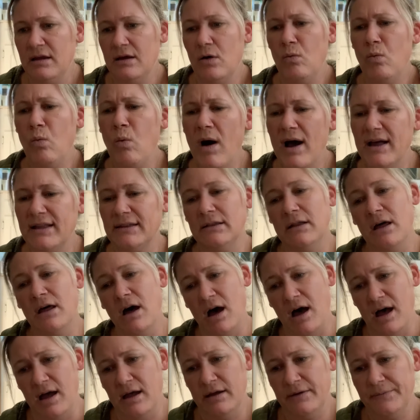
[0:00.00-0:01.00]
What
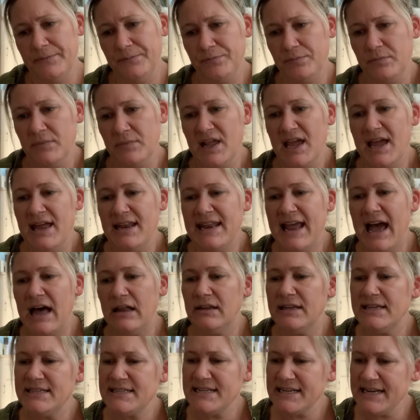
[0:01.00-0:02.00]
law? Now
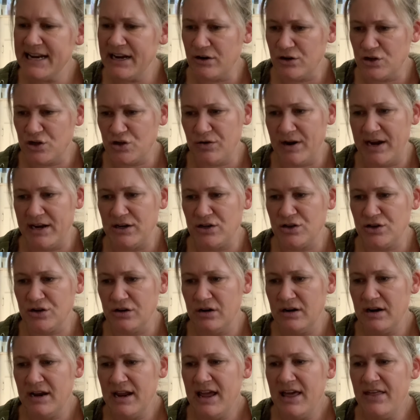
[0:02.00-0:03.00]
listen here,
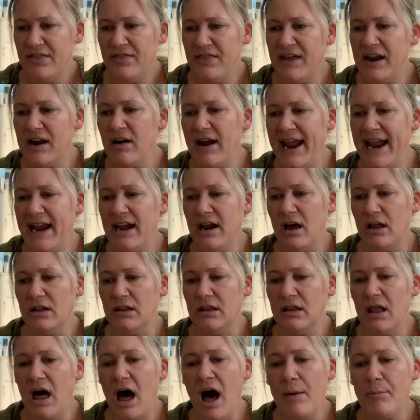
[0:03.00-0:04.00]
stranger. There ain't a
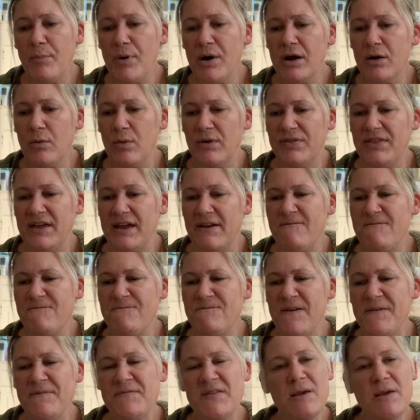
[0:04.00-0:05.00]
law book within
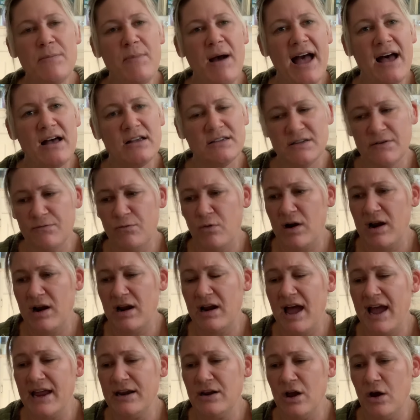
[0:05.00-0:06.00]
50 miles of what
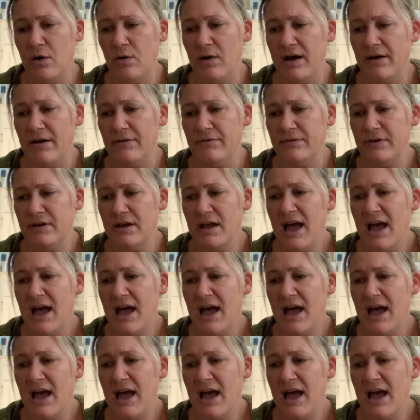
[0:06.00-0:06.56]
I know of.